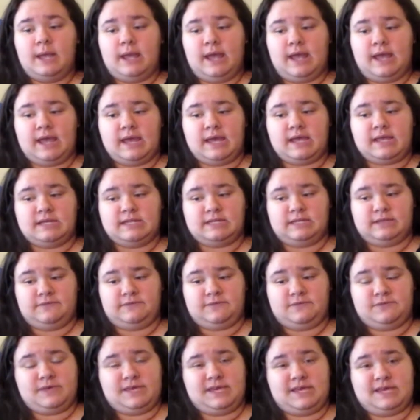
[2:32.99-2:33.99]
And
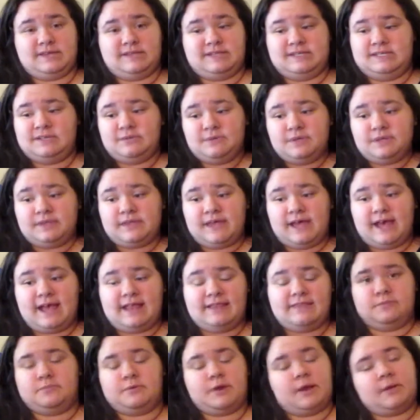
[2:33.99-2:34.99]
if you can't deal with
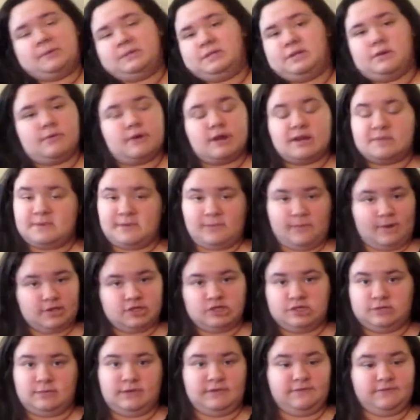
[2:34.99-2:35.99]
that, you probably don't want to be
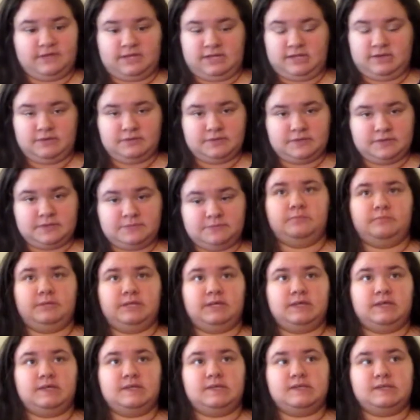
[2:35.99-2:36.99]
watching my videos,
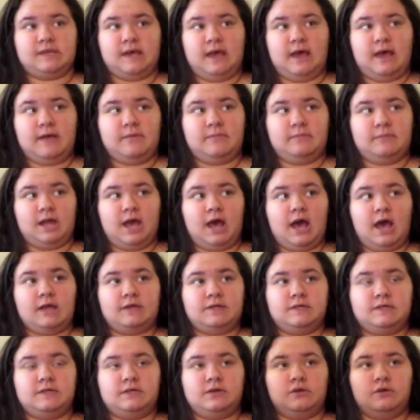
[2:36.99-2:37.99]
because I'm
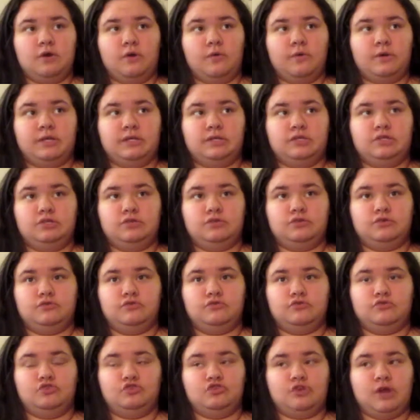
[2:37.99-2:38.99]
not going
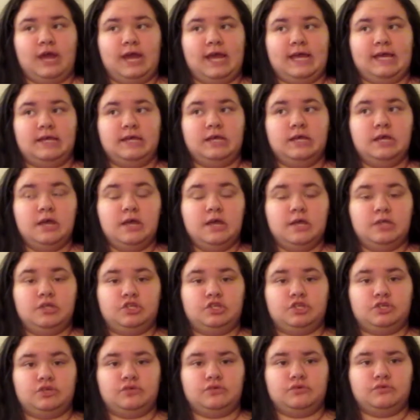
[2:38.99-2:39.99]
to try
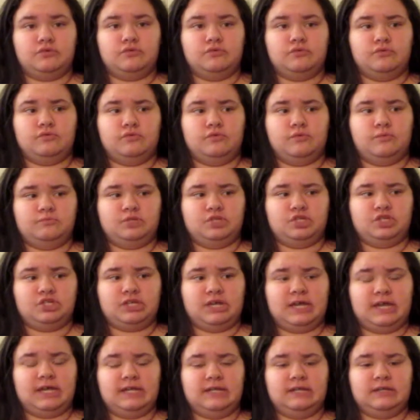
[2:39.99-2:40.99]
to
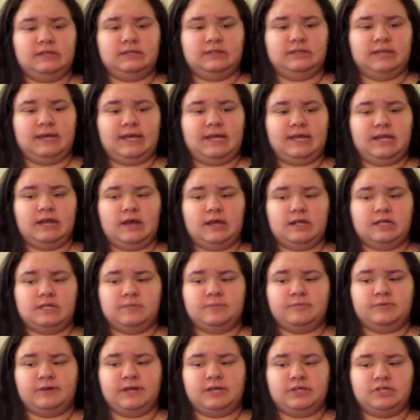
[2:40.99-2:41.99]
shed light on
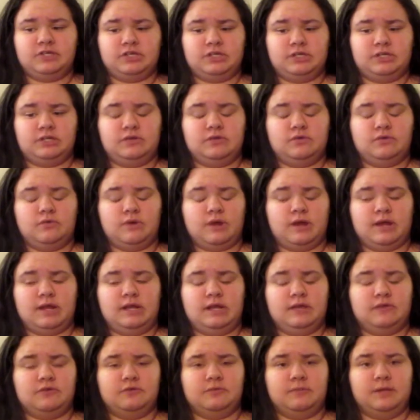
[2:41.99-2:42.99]
depression or
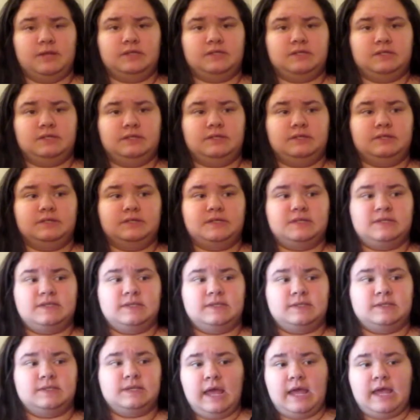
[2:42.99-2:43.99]
any other mental
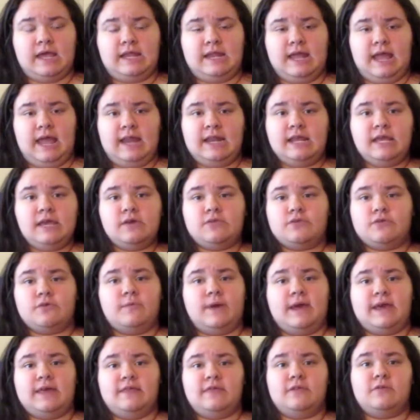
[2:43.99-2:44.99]
illnesses in any other
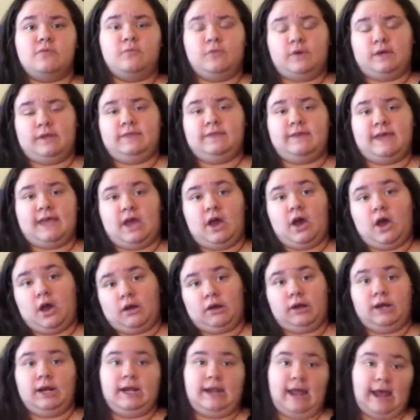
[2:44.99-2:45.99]
way than what they
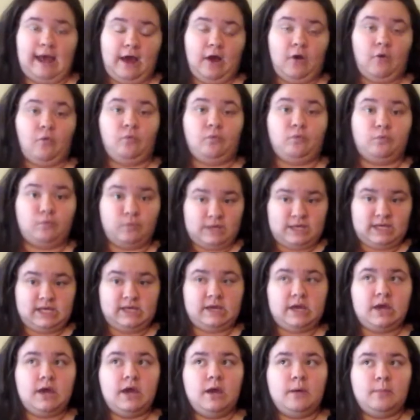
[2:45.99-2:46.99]
are and how
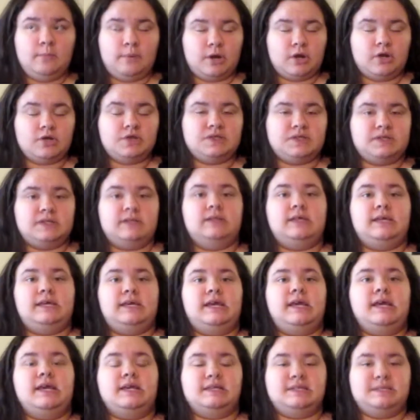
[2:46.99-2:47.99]
we
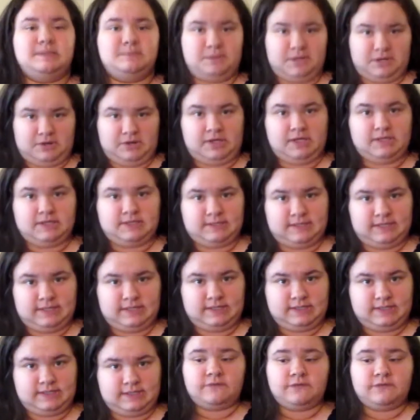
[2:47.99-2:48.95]
personally experience it.